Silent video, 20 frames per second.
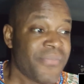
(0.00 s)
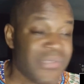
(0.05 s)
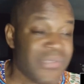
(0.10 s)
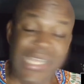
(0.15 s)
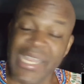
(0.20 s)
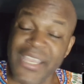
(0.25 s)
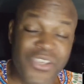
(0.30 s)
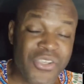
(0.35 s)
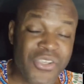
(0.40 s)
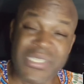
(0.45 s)

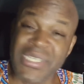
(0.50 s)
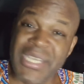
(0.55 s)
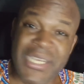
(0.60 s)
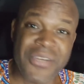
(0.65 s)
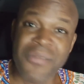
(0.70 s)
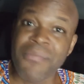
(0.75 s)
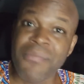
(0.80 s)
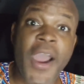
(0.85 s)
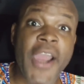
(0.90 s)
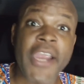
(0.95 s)
you see
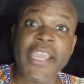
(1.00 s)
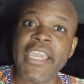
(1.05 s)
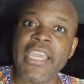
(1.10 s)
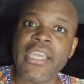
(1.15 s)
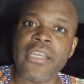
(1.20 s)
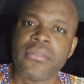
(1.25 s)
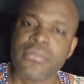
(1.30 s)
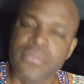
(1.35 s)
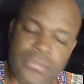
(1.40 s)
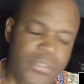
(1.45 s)
in the
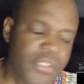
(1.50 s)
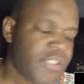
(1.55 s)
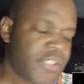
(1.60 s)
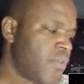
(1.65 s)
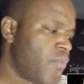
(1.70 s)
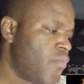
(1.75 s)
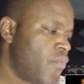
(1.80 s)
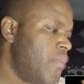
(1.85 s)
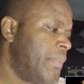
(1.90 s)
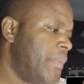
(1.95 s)
market is
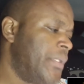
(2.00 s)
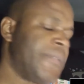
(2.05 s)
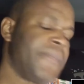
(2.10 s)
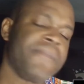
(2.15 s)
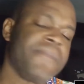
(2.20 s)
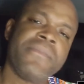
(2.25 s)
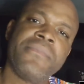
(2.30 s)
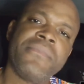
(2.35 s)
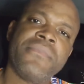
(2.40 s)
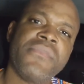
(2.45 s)
a woman
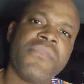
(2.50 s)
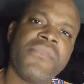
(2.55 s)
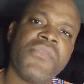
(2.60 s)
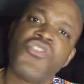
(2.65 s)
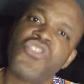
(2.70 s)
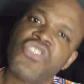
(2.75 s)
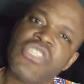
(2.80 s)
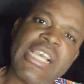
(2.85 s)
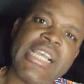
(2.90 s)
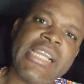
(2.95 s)

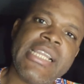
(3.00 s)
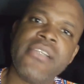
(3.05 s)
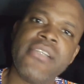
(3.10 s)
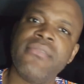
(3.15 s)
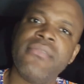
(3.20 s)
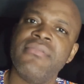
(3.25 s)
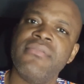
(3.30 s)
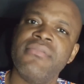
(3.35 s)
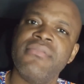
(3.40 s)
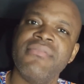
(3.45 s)

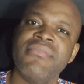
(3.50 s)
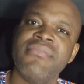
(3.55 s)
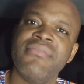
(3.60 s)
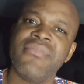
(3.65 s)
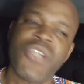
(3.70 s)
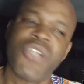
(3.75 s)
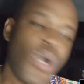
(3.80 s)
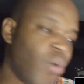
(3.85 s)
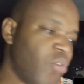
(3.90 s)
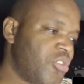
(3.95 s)
selling,
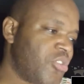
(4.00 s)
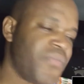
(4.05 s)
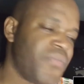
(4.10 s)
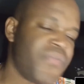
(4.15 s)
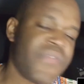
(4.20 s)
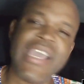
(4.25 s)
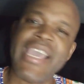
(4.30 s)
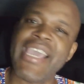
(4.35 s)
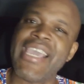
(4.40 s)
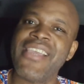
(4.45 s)

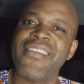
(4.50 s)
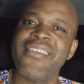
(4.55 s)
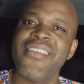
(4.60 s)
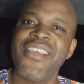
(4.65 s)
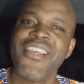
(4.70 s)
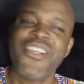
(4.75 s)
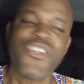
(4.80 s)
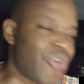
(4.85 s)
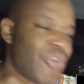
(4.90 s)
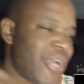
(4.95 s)
cultivating,
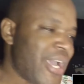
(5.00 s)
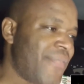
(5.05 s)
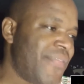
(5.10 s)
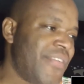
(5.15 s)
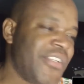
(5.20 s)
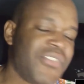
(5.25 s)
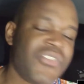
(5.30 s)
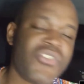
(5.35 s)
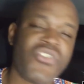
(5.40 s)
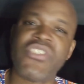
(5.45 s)

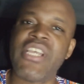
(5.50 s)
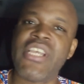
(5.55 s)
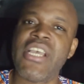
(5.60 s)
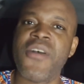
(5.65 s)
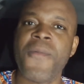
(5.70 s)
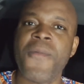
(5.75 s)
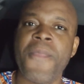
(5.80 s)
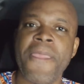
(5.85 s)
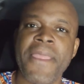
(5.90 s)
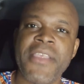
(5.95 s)
traveling to
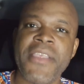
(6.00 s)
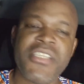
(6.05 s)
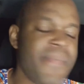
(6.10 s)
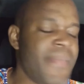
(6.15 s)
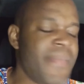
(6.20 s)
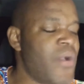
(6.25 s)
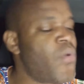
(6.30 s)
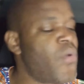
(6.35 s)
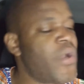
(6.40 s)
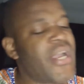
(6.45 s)
sell. So,
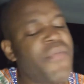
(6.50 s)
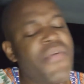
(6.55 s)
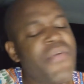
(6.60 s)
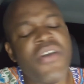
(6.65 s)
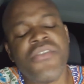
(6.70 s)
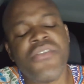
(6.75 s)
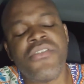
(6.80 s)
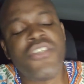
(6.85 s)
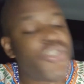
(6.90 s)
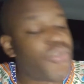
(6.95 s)
but what are we
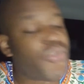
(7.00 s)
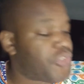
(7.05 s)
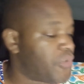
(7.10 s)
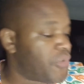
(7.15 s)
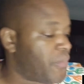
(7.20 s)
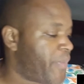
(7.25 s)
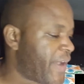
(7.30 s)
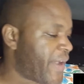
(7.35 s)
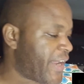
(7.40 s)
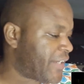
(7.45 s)
going to do
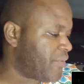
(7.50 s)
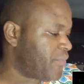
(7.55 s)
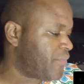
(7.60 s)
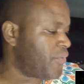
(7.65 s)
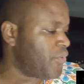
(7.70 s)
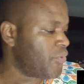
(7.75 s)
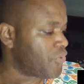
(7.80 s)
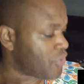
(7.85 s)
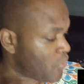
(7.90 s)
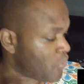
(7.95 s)
to break the
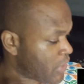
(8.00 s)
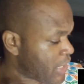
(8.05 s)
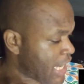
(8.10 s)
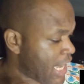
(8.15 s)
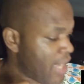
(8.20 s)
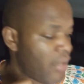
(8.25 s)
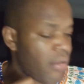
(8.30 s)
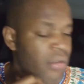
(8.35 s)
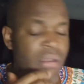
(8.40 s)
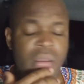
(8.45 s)
rules? Okay,
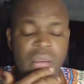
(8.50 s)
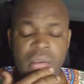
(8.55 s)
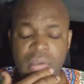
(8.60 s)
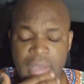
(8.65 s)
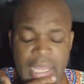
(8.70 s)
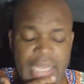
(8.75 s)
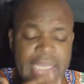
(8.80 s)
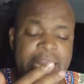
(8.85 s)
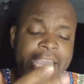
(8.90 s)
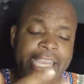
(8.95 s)

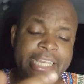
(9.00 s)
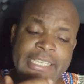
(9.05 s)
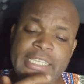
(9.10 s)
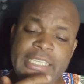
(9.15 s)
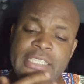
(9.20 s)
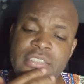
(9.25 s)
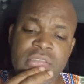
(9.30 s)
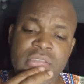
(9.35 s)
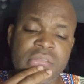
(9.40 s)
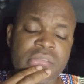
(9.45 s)
I like
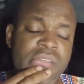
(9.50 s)
this.